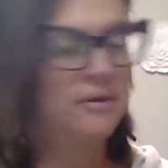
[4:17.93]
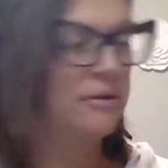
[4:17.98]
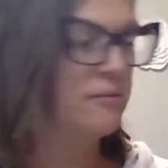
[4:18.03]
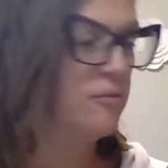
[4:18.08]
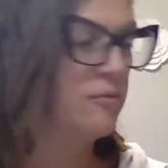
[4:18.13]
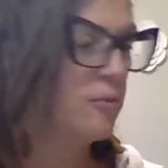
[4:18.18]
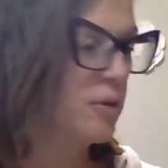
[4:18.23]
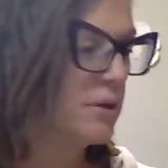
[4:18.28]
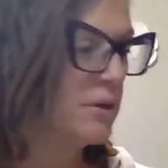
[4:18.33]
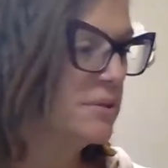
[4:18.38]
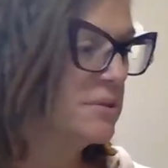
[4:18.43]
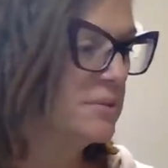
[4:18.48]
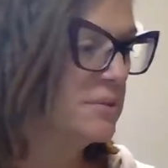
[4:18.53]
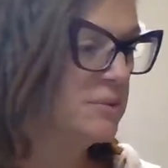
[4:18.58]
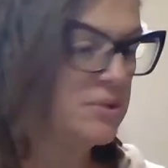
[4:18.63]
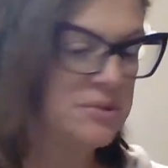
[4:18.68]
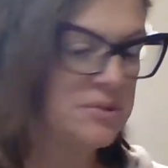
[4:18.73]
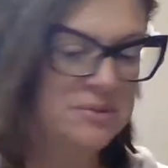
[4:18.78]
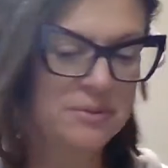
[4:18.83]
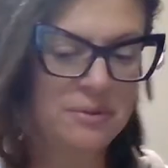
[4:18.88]

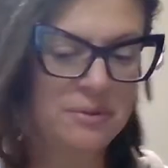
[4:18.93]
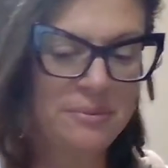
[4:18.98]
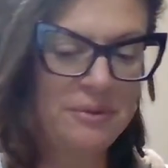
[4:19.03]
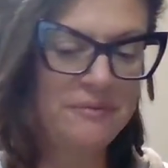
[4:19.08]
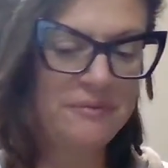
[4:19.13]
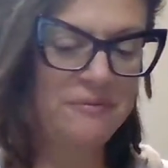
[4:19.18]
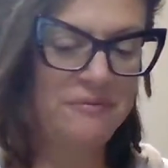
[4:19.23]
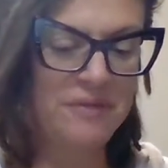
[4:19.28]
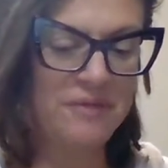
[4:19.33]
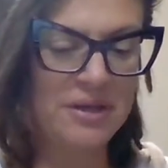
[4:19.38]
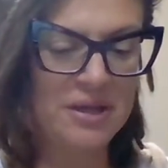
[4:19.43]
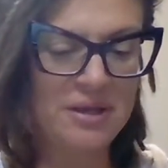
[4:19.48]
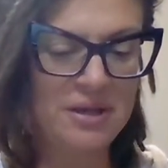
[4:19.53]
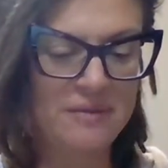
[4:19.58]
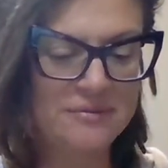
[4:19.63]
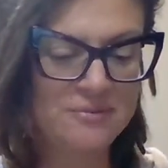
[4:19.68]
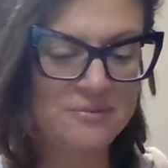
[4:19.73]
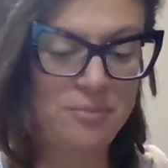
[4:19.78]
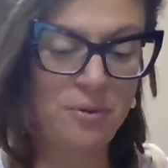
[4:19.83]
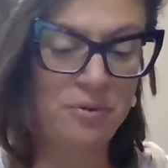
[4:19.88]
Forest, which is one of my
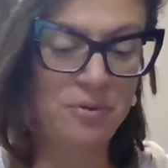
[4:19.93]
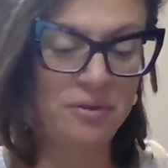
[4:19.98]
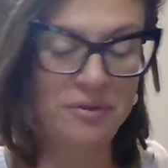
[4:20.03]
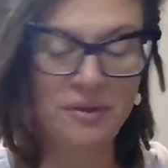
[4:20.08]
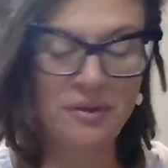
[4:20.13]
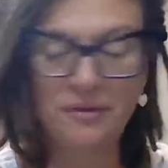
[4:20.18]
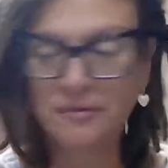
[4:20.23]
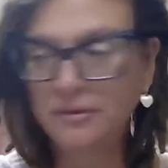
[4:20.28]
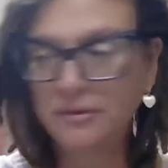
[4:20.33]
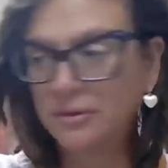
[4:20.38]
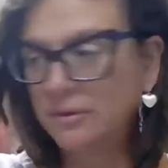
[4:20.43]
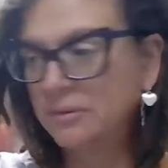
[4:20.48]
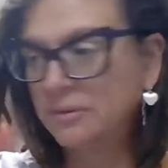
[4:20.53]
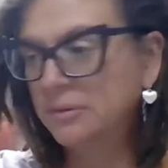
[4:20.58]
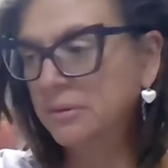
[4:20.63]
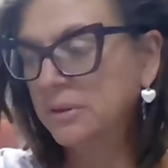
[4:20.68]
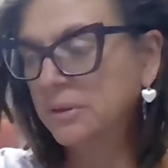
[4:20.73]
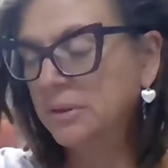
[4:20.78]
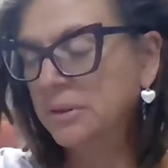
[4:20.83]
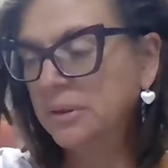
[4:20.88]
faves. Both of these
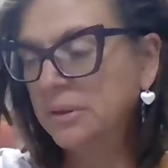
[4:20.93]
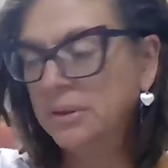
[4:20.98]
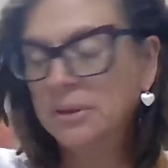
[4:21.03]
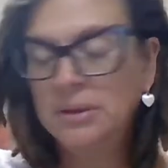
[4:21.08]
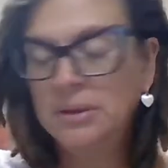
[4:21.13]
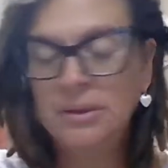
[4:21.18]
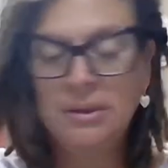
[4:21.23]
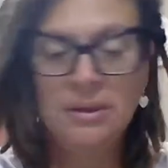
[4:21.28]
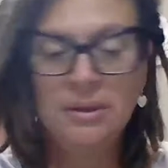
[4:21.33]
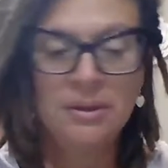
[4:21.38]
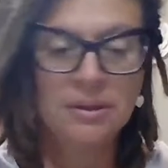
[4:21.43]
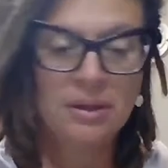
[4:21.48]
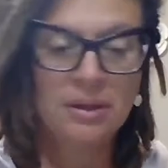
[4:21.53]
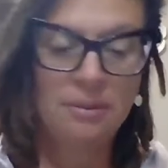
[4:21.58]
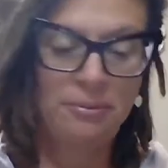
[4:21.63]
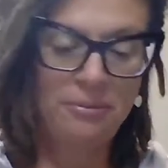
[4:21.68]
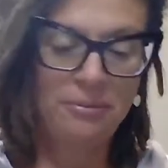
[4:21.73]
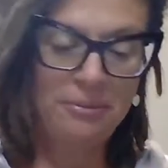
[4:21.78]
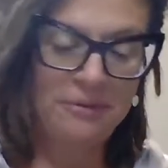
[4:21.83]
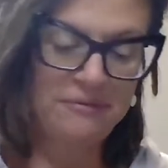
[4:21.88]
are a
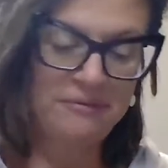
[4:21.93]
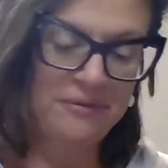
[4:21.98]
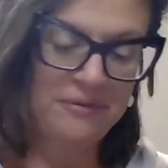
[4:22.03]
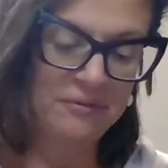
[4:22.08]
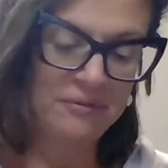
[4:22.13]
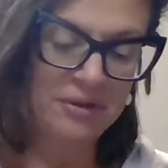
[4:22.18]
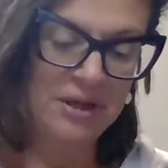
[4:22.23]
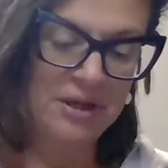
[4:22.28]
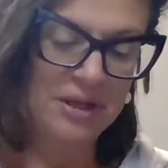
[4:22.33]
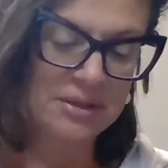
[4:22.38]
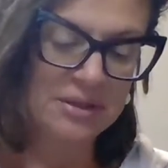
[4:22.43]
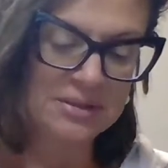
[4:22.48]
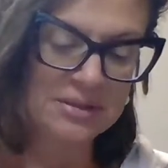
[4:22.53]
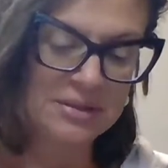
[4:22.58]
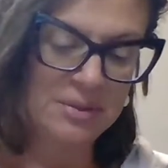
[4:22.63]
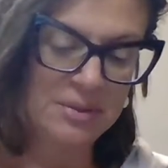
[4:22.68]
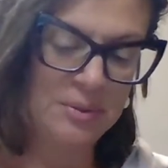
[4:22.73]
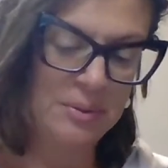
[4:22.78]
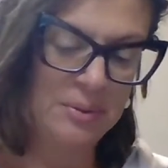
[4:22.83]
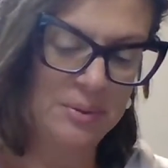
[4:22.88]
couple of my favorite
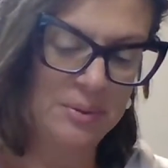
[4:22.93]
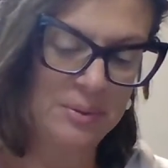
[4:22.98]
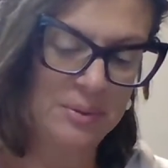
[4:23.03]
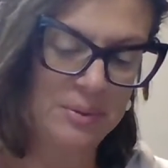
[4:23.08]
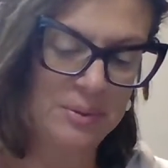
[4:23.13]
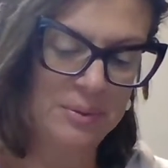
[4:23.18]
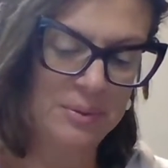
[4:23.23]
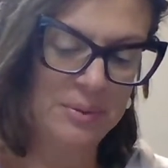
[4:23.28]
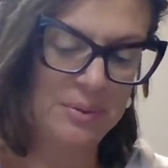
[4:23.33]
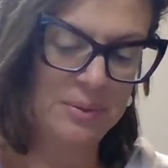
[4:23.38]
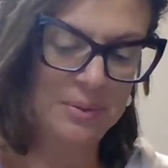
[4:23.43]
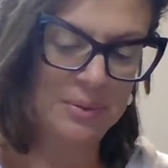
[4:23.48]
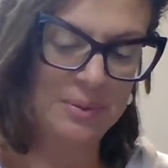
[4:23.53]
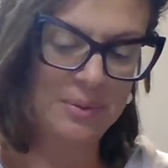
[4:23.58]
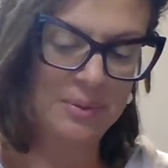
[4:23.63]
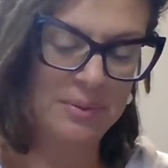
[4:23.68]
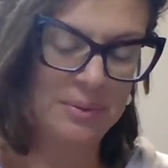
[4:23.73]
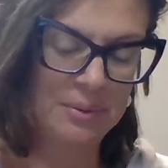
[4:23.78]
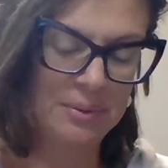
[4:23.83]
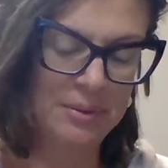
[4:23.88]
decks.
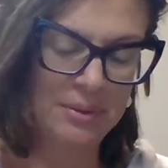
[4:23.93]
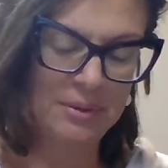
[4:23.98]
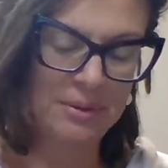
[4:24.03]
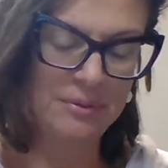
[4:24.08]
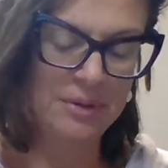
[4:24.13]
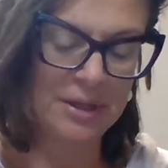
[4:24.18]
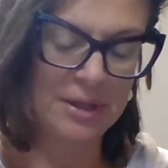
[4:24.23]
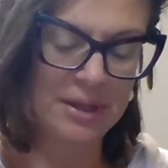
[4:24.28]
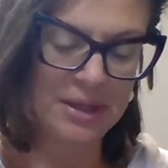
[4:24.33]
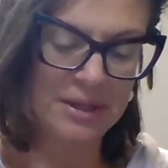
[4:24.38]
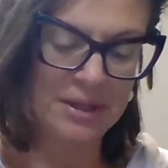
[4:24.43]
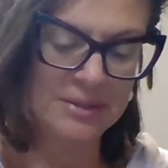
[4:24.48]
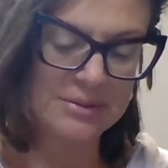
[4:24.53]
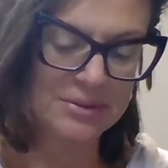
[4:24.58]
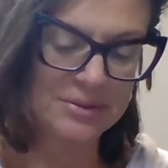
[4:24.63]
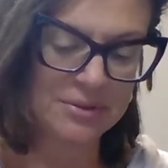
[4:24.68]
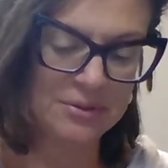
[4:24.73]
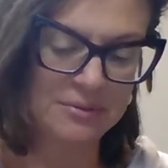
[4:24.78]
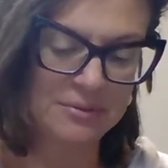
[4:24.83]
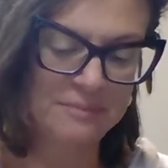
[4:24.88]
All right,
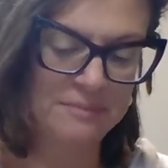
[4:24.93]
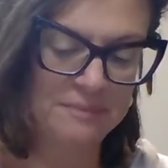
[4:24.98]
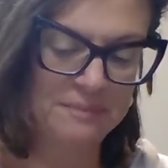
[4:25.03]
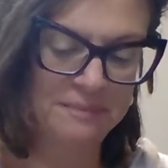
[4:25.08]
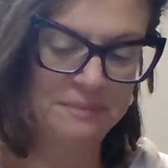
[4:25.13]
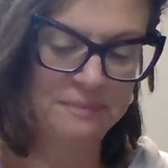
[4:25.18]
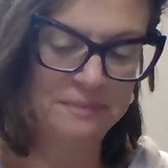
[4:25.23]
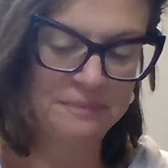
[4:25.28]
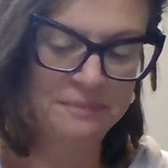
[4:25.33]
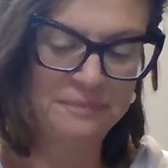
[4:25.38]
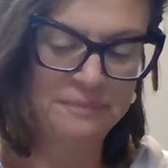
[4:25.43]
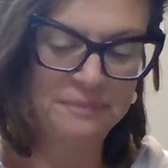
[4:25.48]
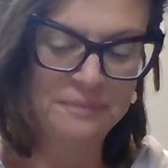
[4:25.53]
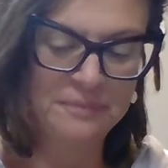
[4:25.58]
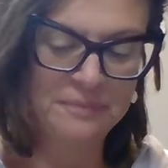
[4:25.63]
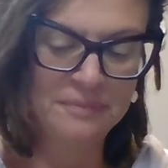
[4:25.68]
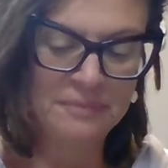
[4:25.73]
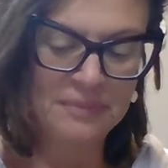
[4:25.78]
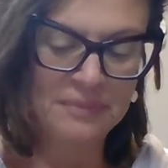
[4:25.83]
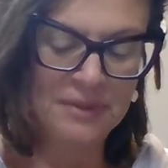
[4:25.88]
Cancer.
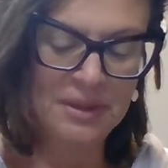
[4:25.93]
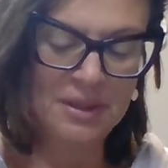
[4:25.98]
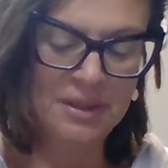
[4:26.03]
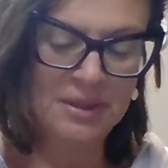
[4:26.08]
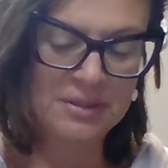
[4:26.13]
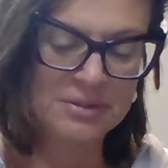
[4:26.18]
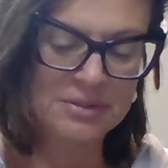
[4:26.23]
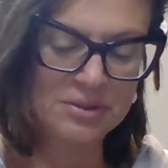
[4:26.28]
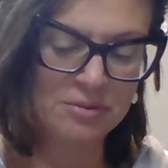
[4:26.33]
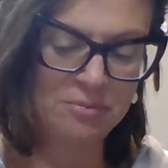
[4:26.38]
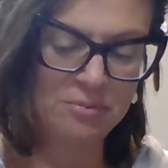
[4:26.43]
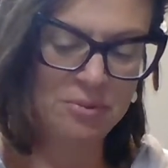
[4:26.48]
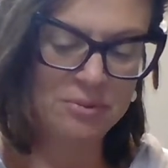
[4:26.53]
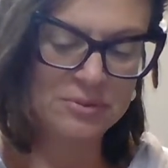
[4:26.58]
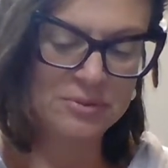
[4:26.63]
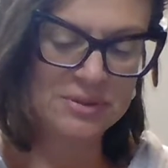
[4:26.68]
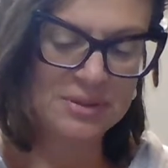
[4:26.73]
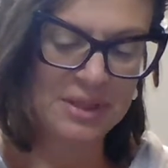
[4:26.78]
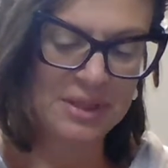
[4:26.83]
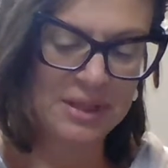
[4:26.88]
Cancer,
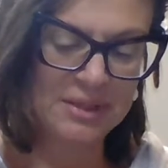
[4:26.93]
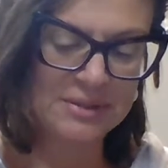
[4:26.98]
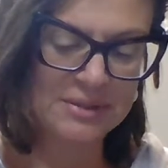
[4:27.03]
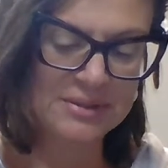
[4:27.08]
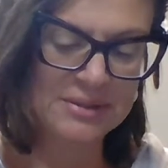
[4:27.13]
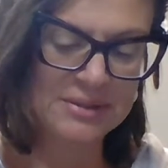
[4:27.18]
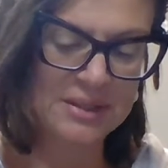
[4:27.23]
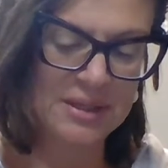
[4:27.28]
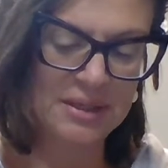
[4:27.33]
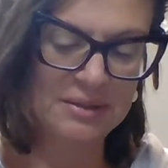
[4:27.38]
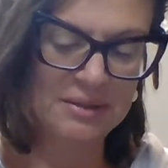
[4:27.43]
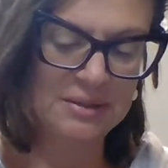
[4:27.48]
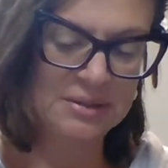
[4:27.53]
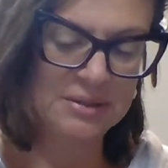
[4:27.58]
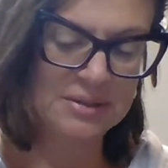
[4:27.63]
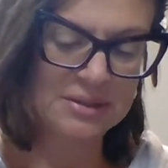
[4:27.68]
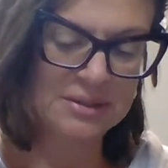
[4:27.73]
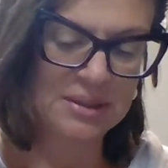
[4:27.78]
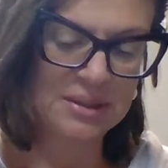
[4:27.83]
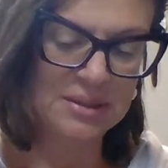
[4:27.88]
post Lionsgate.
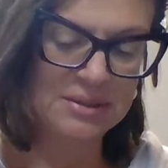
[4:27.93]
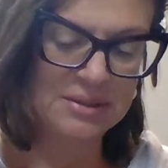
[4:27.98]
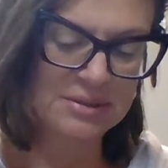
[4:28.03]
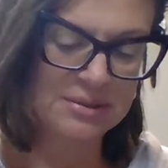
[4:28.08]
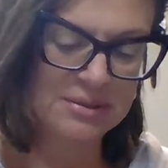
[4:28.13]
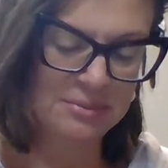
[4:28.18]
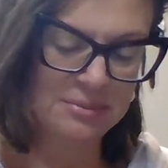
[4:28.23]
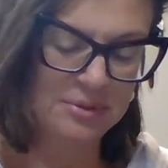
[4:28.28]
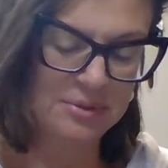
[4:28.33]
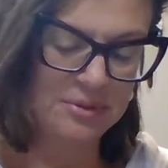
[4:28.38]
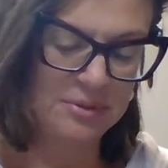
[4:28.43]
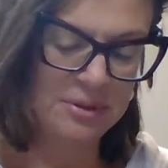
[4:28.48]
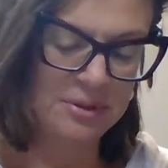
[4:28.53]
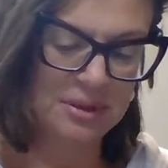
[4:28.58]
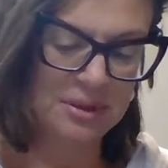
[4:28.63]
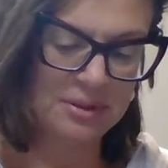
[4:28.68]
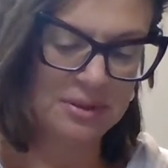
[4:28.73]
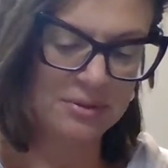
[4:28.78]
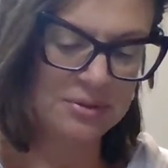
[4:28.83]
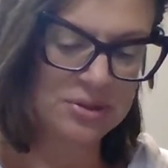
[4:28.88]
Let's get some good
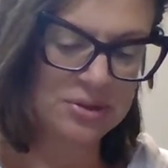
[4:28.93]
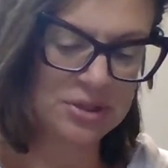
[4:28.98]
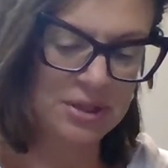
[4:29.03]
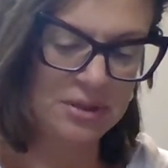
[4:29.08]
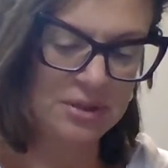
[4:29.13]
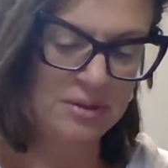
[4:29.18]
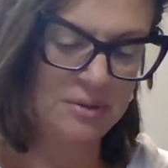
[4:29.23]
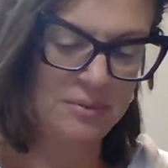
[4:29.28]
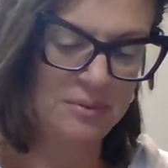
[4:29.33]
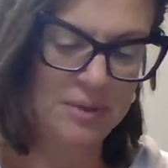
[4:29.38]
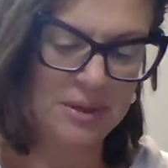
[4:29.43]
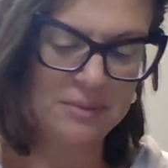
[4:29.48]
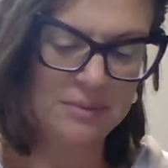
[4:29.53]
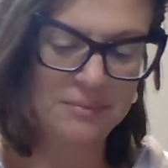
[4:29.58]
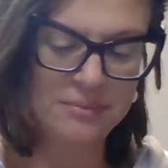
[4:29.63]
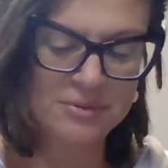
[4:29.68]
energy going.